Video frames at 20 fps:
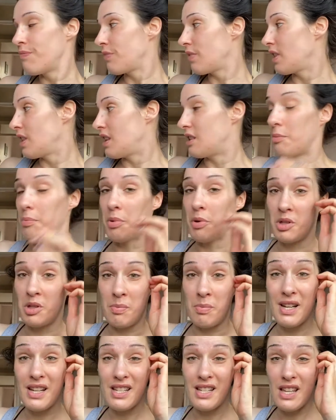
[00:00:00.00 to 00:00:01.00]
there's a
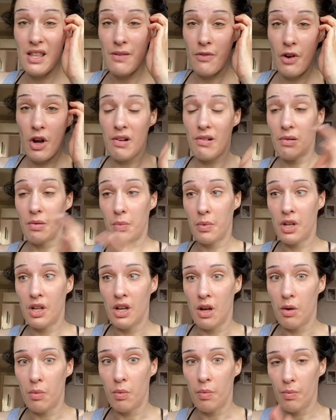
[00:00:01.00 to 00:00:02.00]
possibility the virus, you
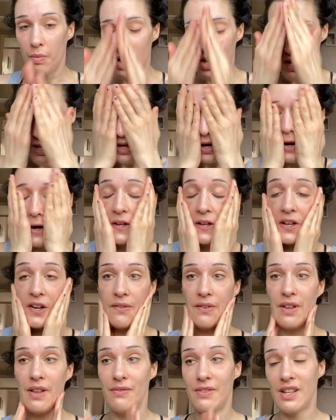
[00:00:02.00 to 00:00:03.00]
know, either I could
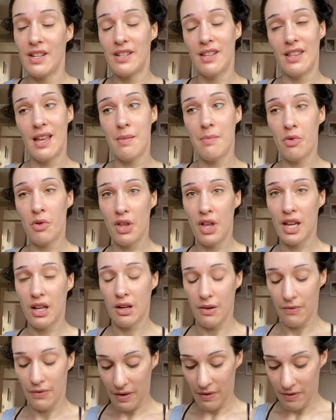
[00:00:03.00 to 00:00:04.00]
have given it to them or they could
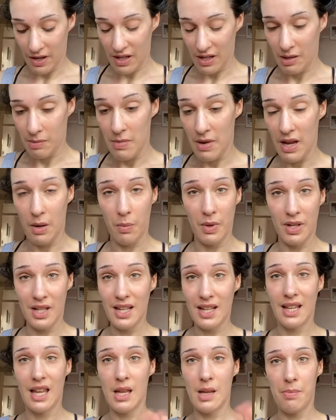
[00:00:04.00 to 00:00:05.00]
have given it to me. We
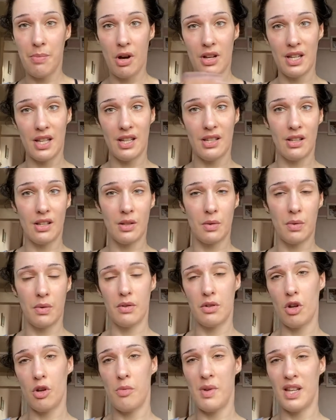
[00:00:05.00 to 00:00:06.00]
did keep our distance. We were
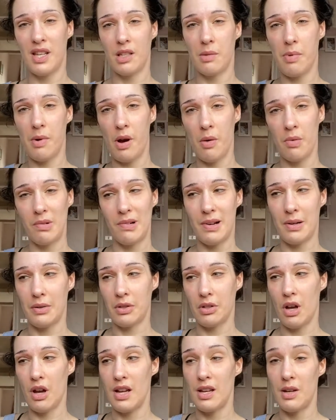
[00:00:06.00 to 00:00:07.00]
2 meters apart. We were
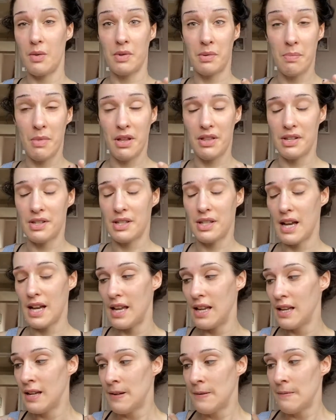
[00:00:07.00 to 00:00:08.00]
outside. It was Mother's Day.
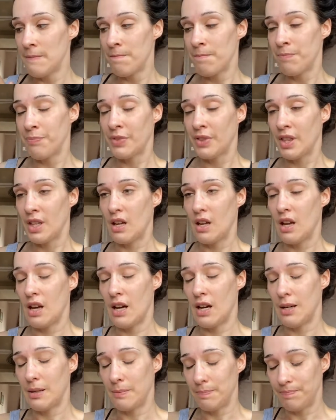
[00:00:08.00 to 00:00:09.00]

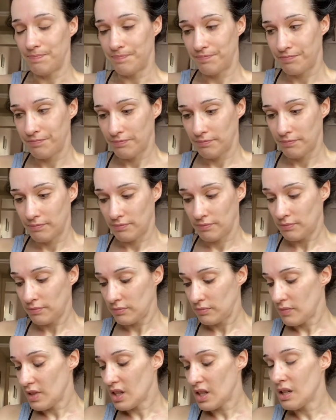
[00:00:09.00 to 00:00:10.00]

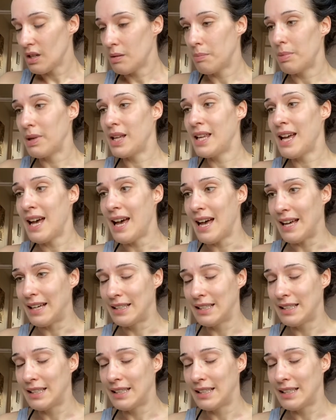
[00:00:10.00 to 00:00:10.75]
But yeah,